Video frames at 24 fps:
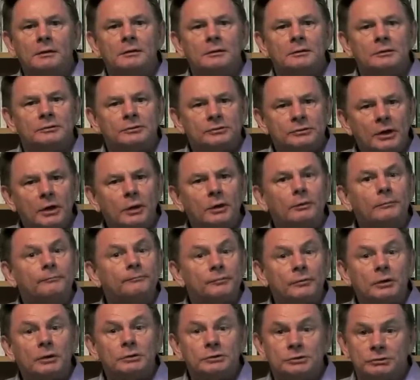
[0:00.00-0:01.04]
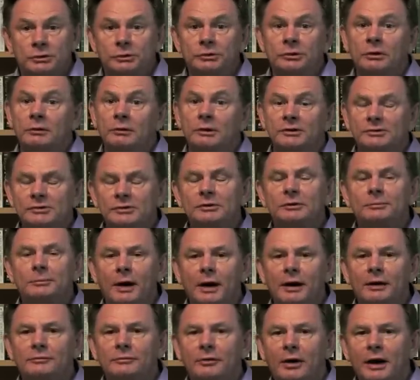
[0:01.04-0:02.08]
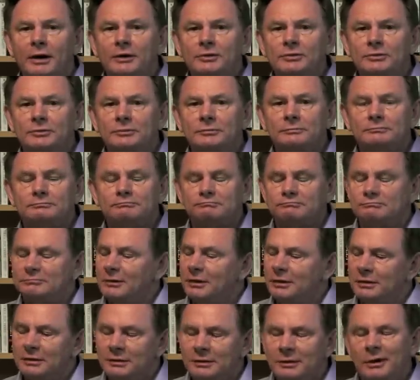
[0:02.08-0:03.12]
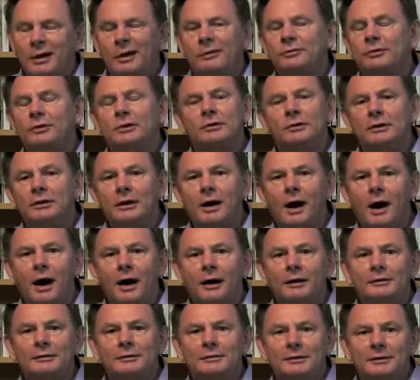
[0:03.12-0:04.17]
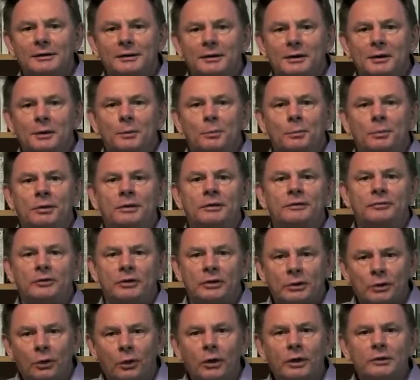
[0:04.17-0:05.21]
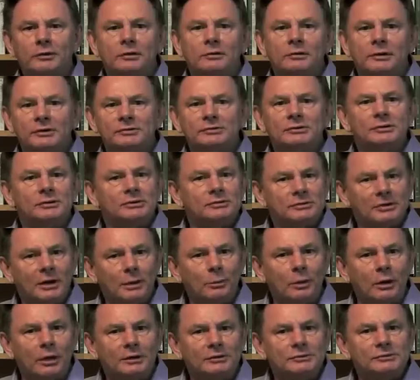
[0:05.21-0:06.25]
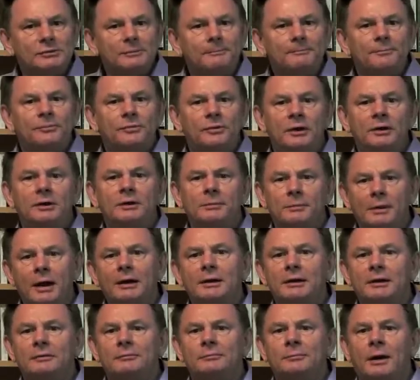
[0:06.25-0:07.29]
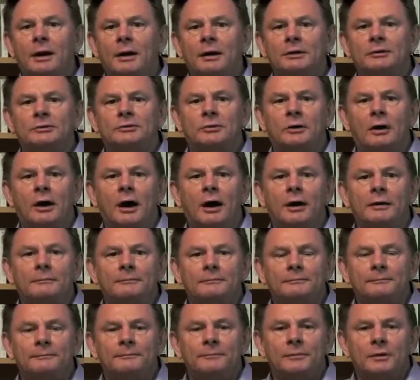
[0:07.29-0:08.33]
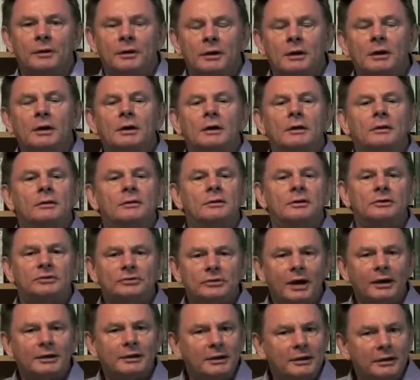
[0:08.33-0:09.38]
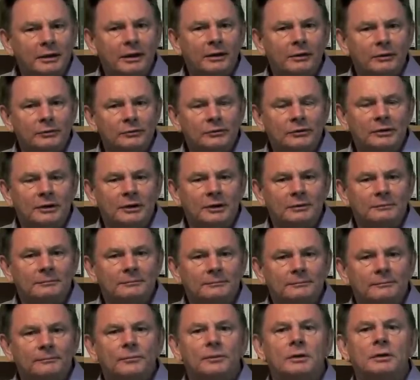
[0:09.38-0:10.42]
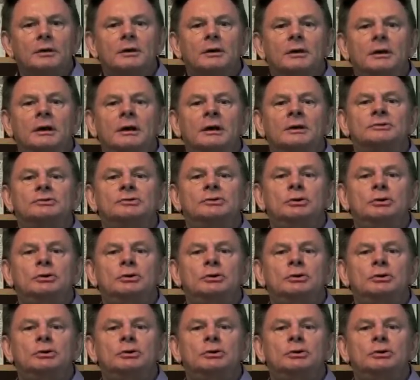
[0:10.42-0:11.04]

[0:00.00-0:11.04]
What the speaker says: So, should you listen to my advice? Definitely not. But if you're going to listen to someone's, then you might give mine a try. This I can guarantee. It's